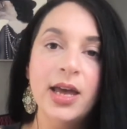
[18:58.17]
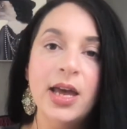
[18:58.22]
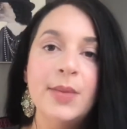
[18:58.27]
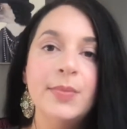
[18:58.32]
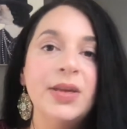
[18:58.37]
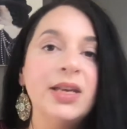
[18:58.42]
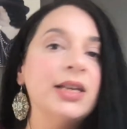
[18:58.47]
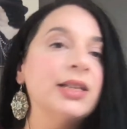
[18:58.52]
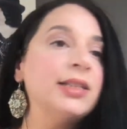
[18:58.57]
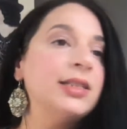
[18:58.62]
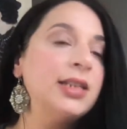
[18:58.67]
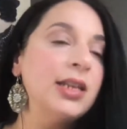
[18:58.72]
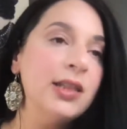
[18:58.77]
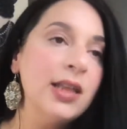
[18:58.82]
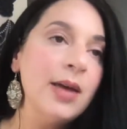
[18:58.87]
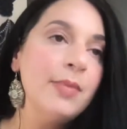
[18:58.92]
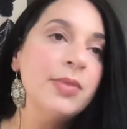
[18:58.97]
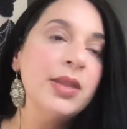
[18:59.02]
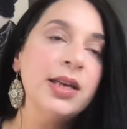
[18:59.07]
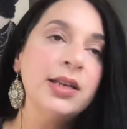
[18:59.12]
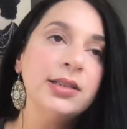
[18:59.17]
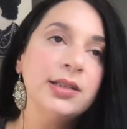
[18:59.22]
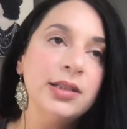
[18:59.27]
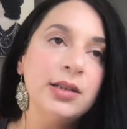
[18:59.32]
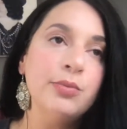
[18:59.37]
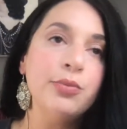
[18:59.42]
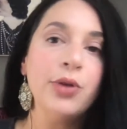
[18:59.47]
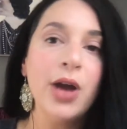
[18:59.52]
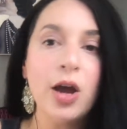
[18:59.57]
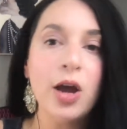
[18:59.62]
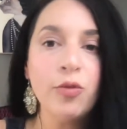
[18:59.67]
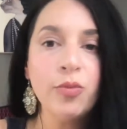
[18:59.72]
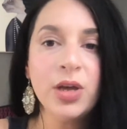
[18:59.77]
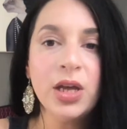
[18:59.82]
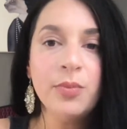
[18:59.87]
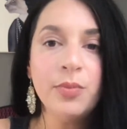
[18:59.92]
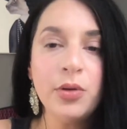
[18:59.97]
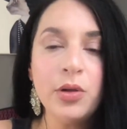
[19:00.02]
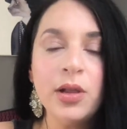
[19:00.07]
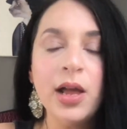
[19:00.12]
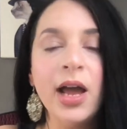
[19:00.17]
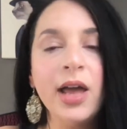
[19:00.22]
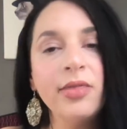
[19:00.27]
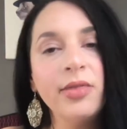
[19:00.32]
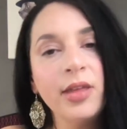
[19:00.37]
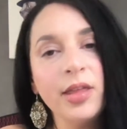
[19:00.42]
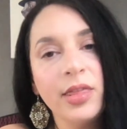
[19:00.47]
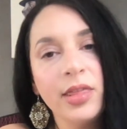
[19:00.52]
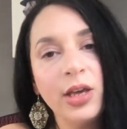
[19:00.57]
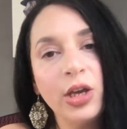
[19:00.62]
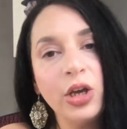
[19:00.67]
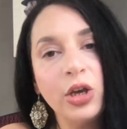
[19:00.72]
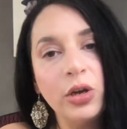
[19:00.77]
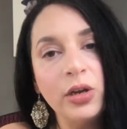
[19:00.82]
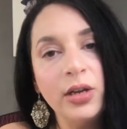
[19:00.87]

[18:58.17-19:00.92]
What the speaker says: because to them, they see brown people and they think good